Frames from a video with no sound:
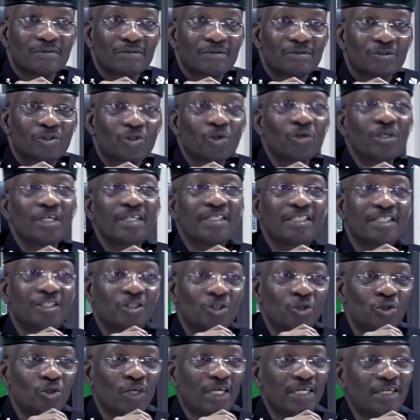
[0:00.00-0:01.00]
So it is
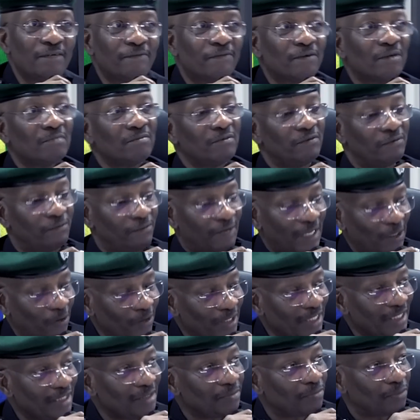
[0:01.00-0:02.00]
usually from
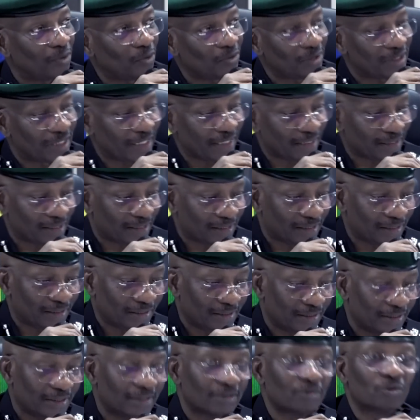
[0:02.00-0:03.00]
violent protest
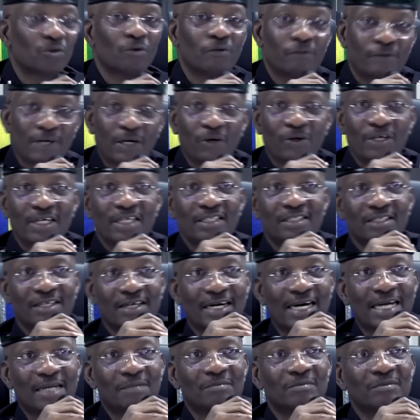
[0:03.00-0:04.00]
to violent
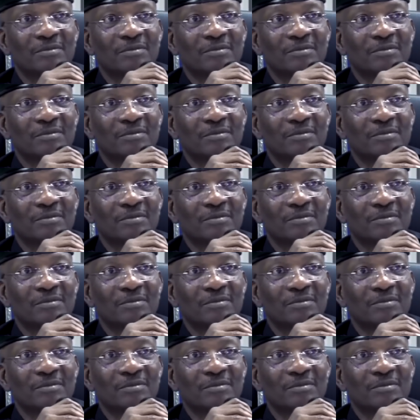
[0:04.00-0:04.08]
crime.